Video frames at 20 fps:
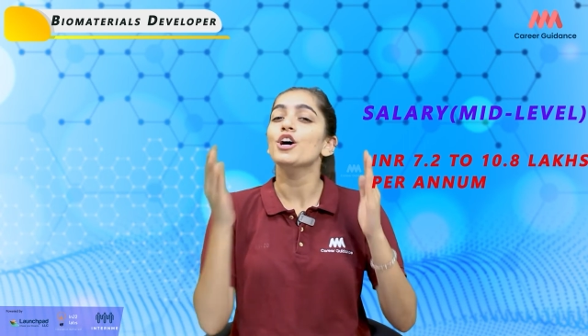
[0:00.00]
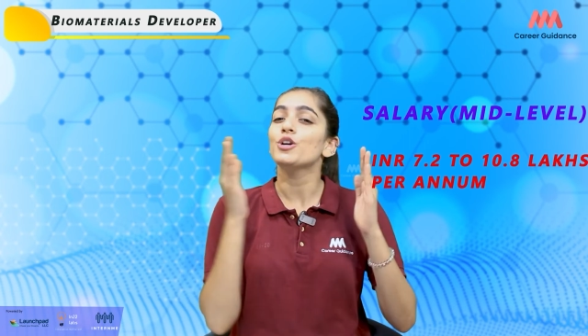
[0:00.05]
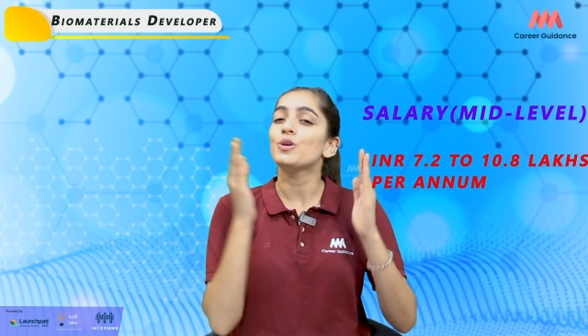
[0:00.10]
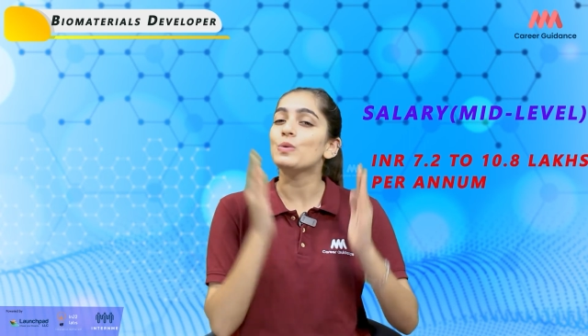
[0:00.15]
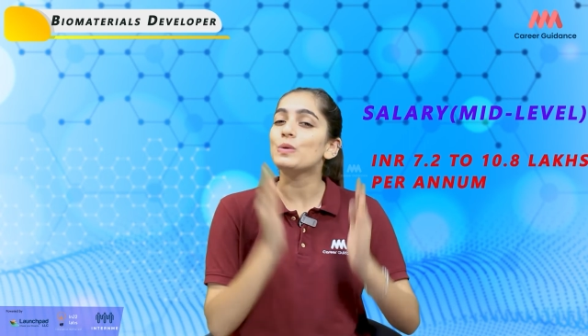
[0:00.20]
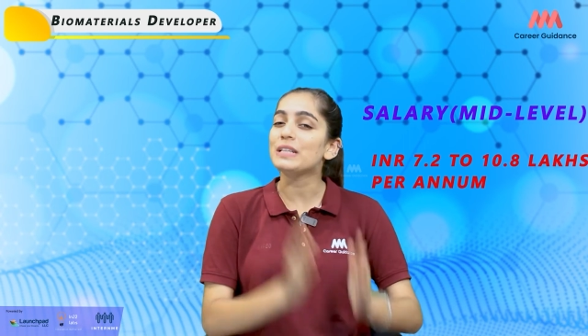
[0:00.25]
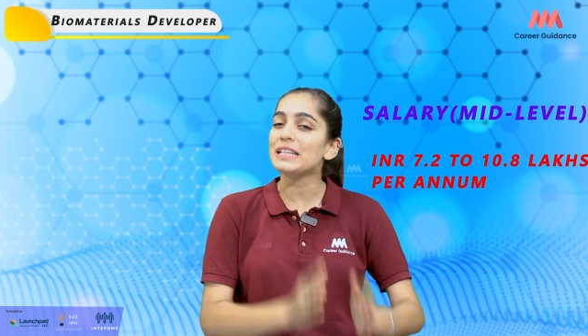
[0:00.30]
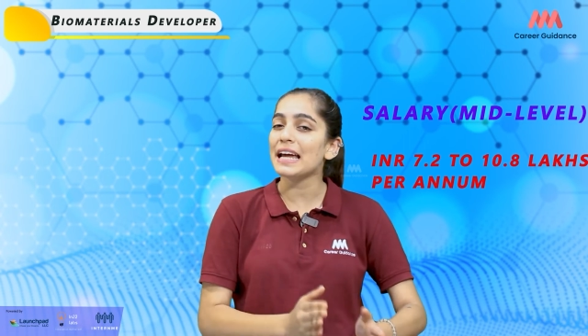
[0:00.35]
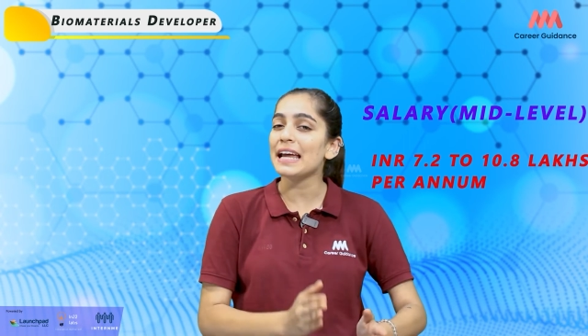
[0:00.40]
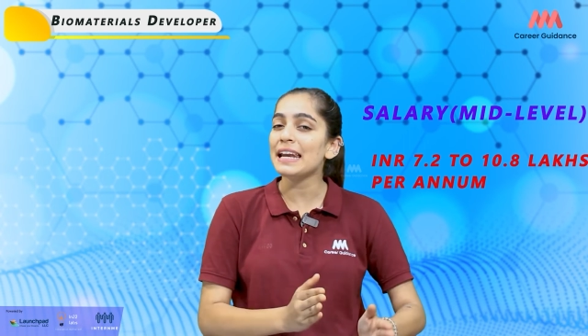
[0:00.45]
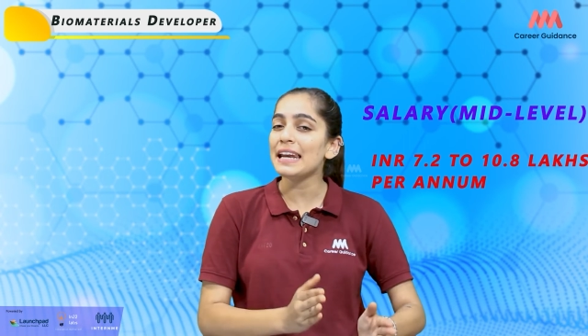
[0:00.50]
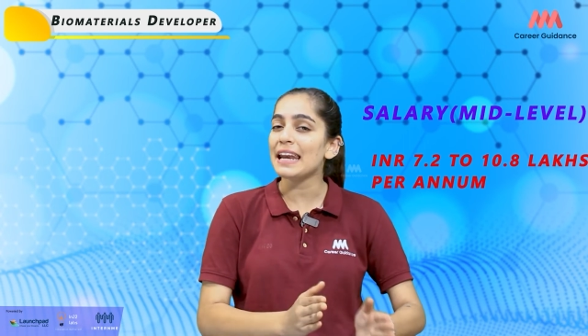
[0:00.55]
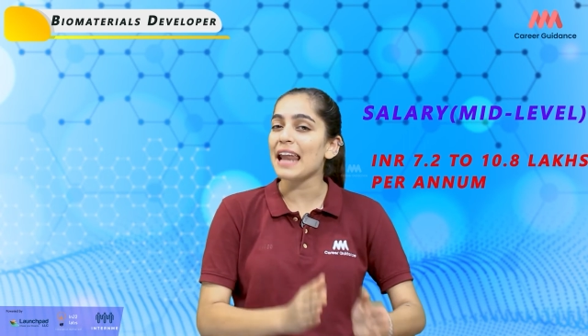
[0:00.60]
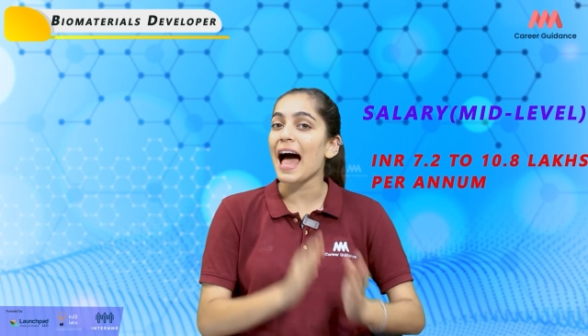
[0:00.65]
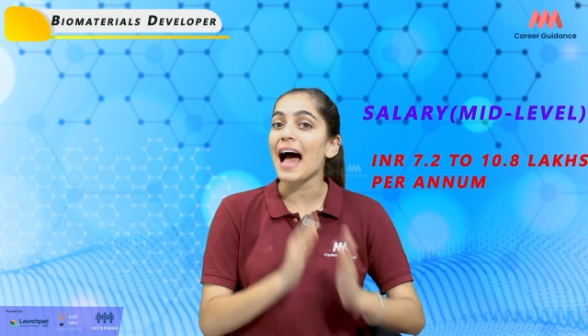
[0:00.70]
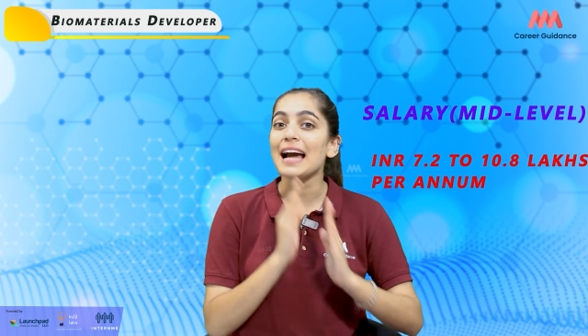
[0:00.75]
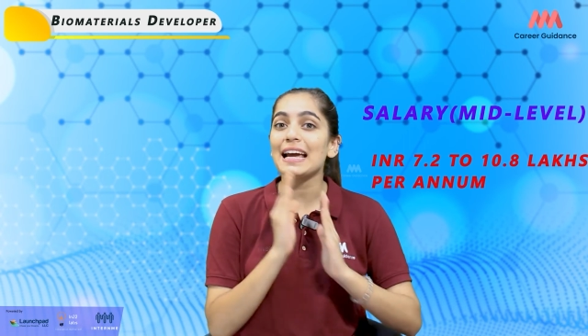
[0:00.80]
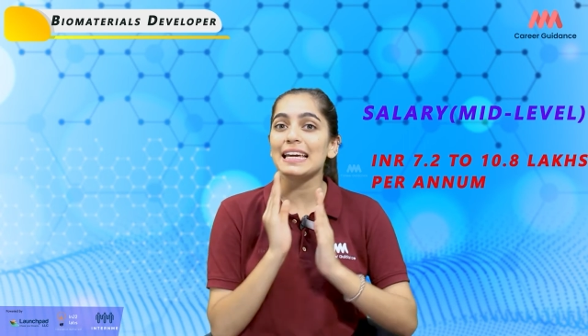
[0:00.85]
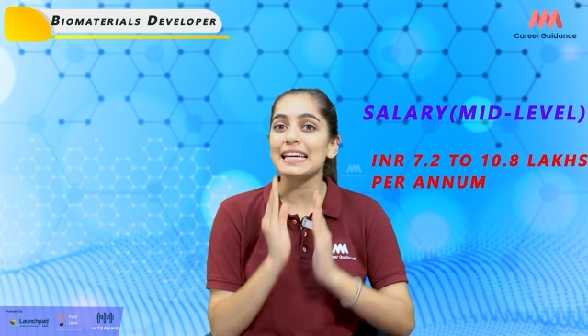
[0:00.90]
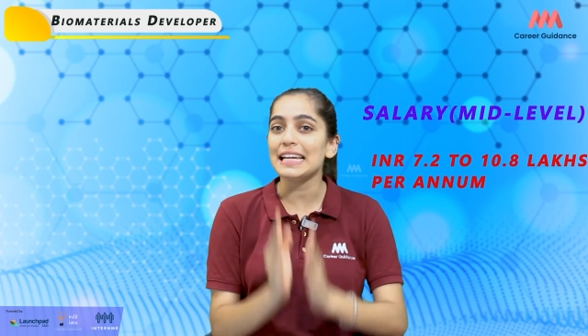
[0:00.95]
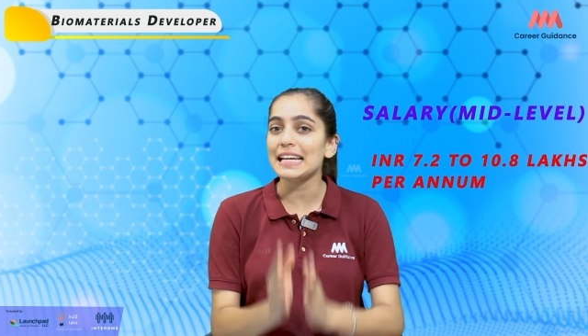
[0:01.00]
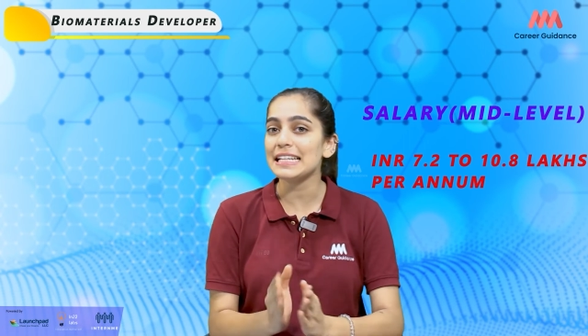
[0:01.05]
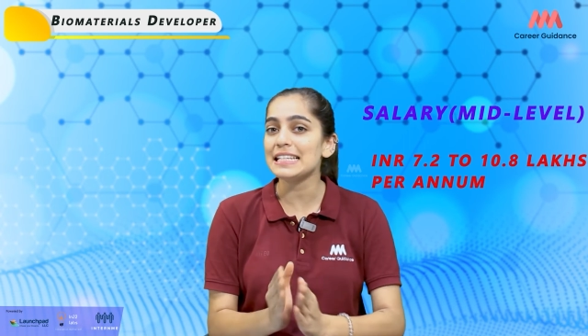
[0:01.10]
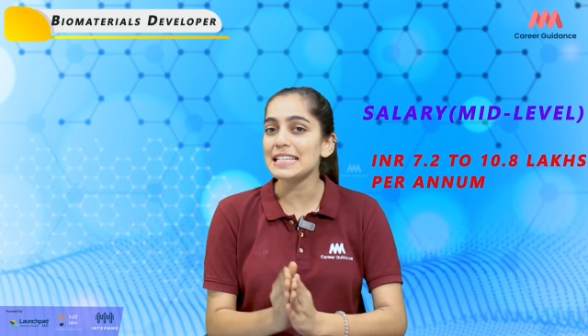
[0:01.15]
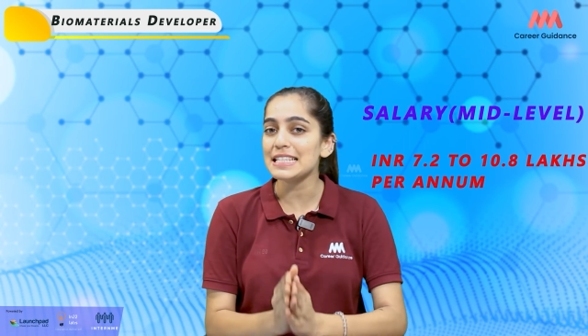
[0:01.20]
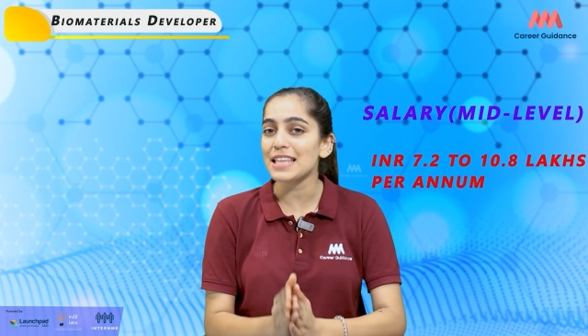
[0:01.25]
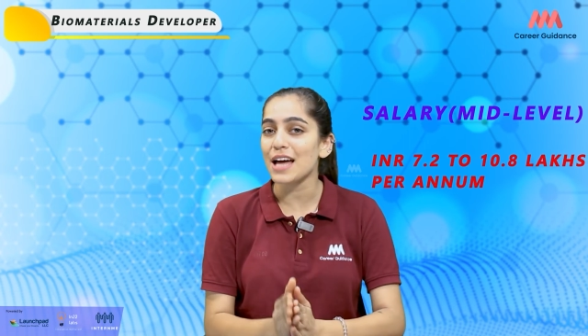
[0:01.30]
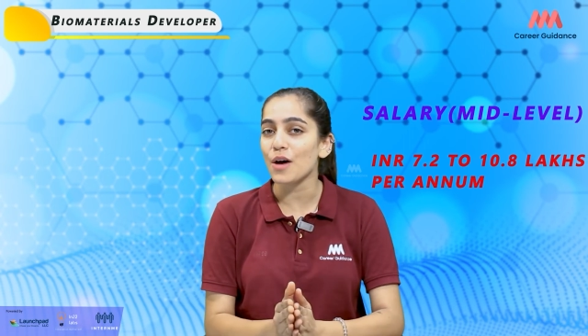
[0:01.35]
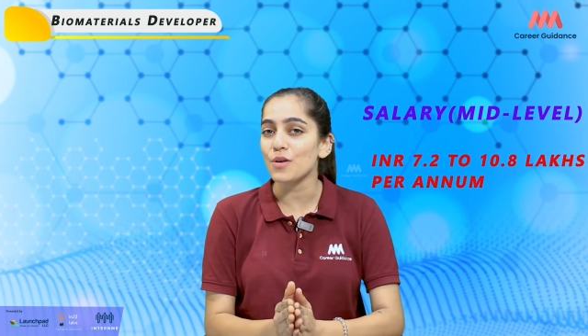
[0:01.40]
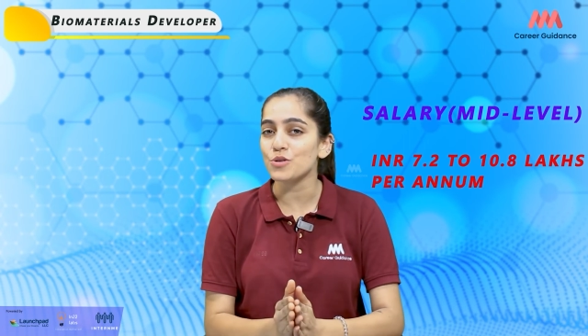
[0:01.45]
to 10 lakh
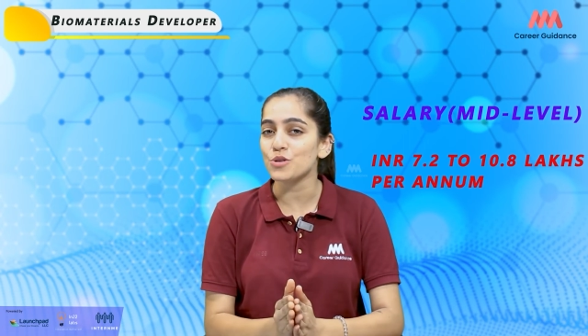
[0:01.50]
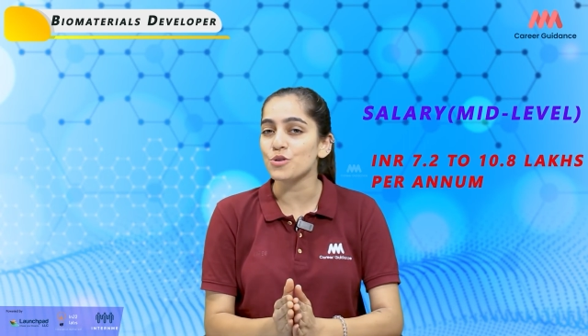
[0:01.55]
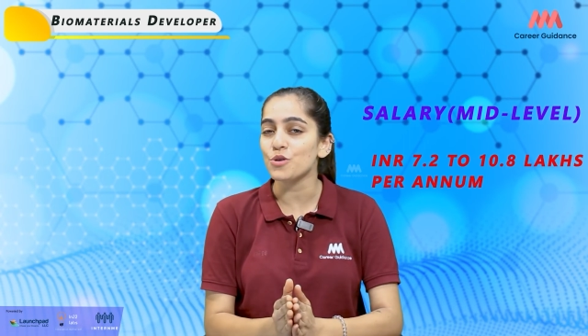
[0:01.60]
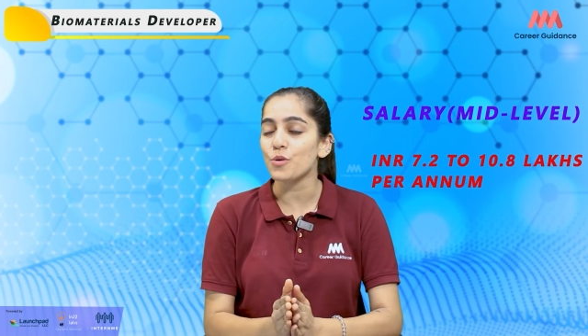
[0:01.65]
80,000